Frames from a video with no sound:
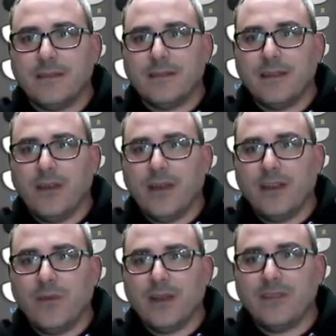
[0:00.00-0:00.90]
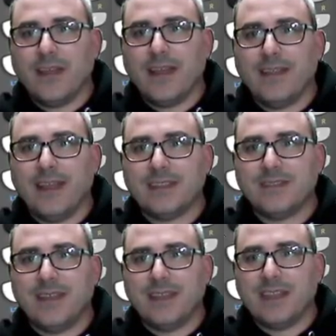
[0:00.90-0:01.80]
No, I don't want to do that. Thanks
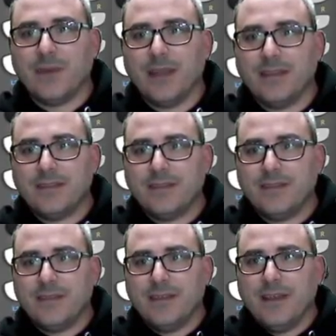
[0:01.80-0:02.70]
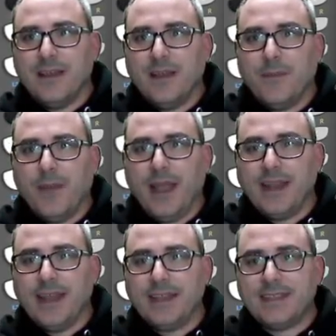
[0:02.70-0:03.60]
anyway.
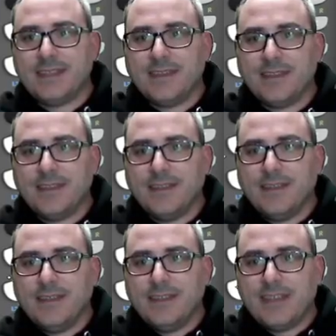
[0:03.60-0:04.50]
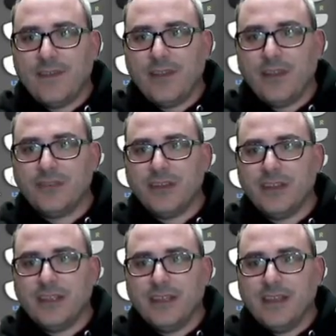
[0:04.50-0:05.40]
Minus
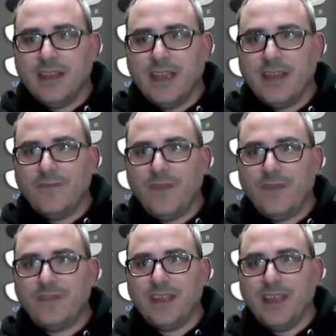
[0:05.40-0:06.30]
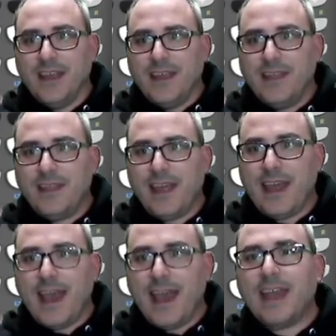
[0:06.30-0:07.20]
750.
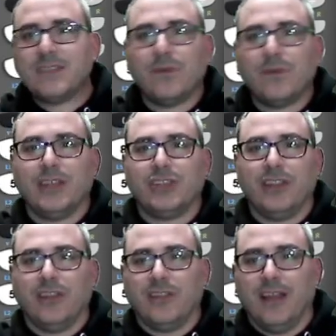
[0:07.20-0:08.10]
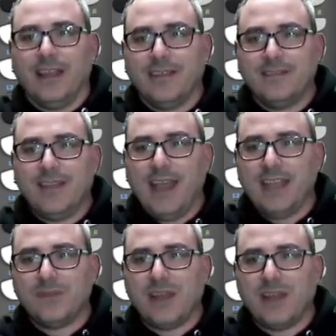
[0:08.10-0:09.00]
That's what it should look like.
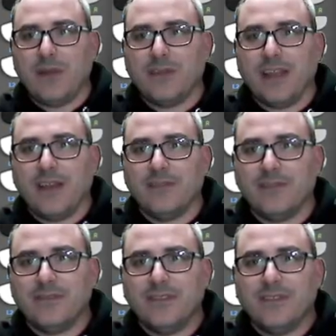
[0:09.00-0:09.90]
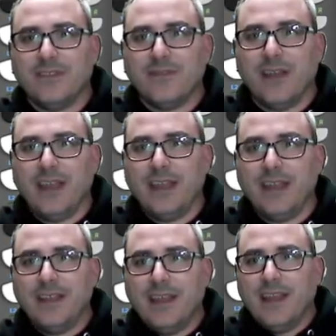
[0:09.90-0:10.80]
That's what I wrote down, right?
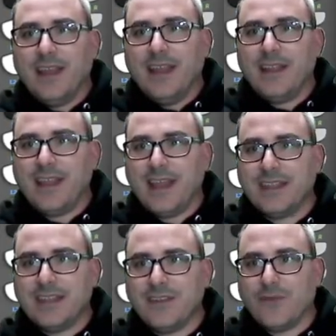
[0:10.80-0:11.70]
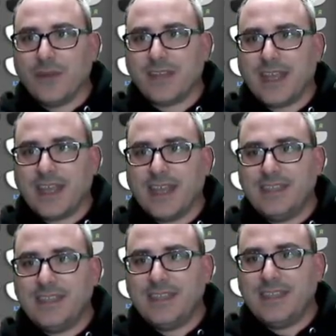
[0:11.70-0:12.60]
And then the answer, of course, I can't
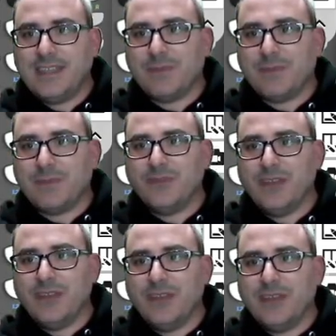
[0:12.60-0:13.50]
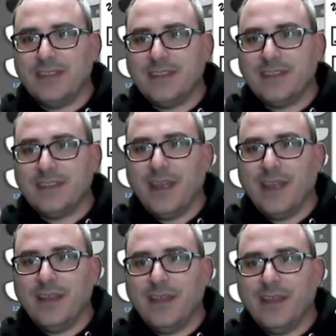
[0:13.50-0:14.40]
see it because my little doodad is in the way.